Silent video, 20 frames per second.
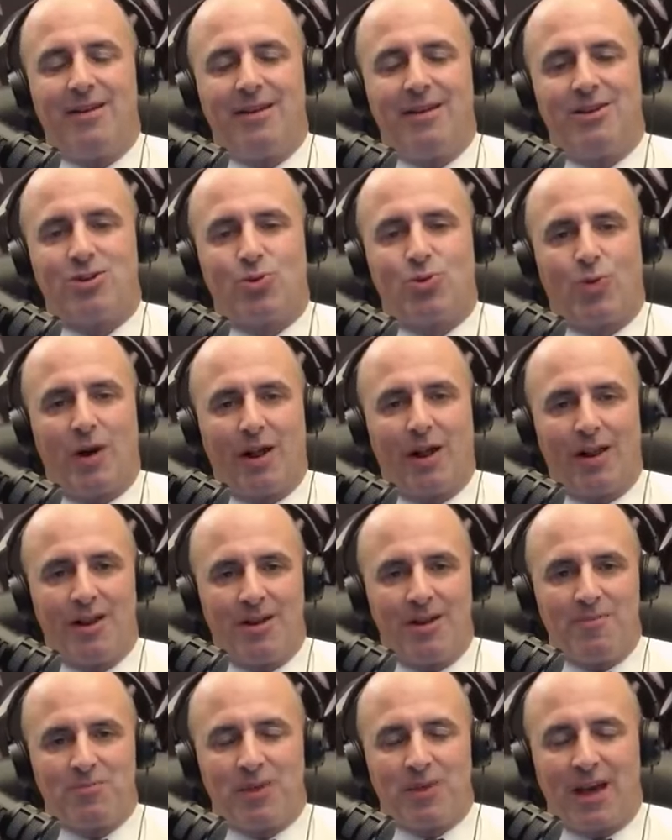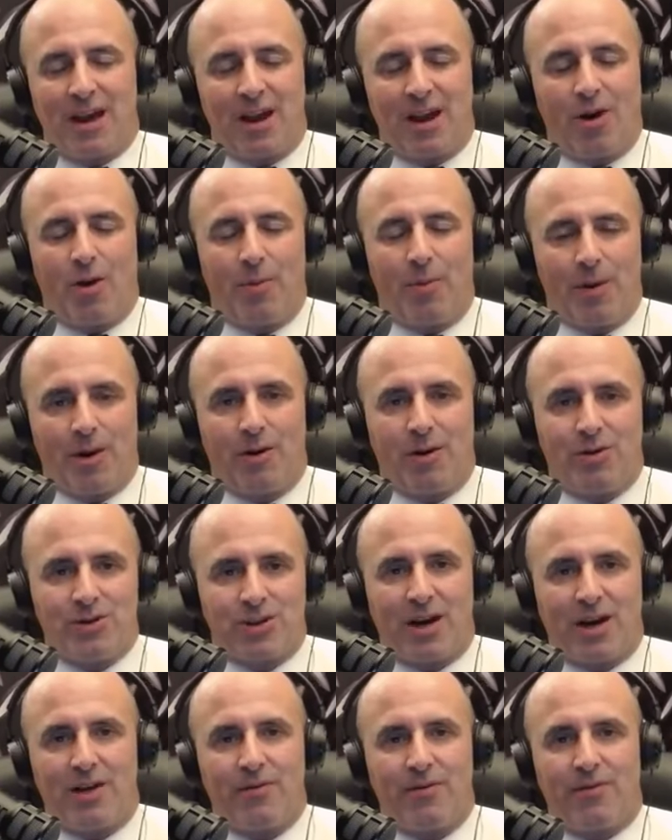It is well and I hope it
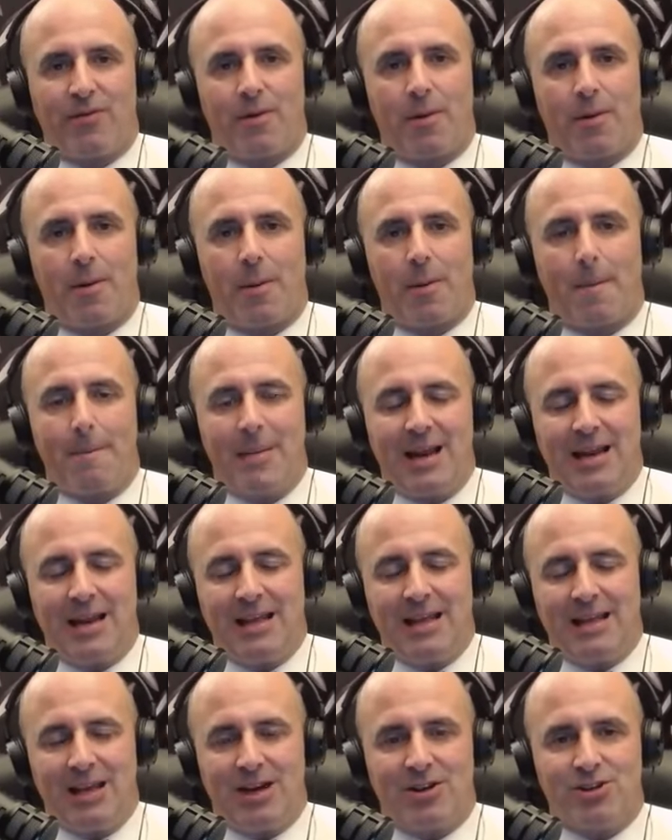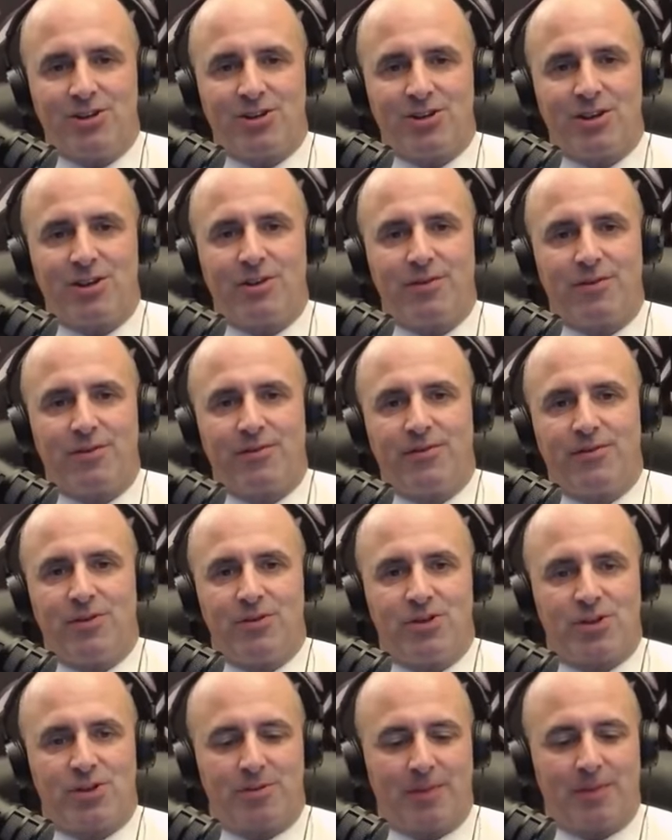goes on for many years into the
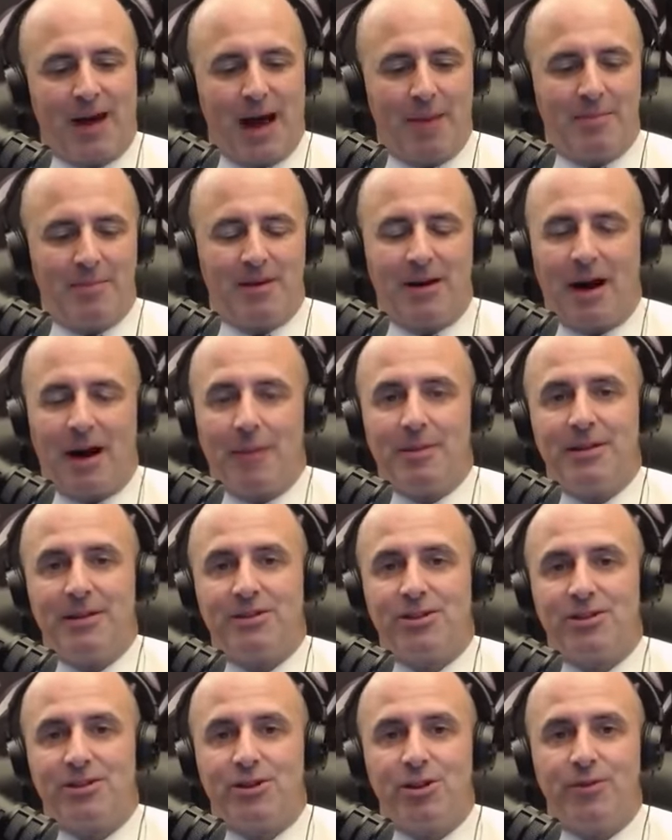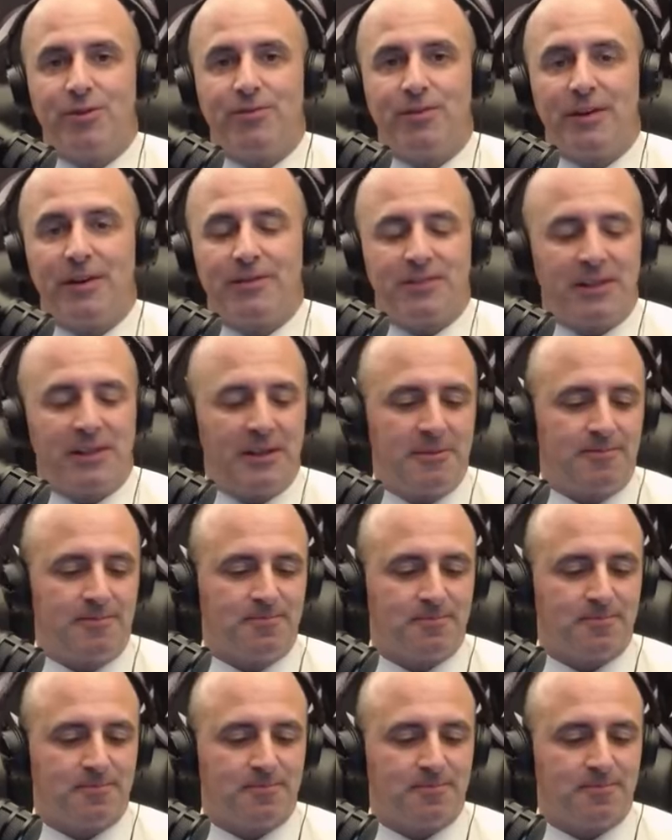future. But I'm I'm into the 250.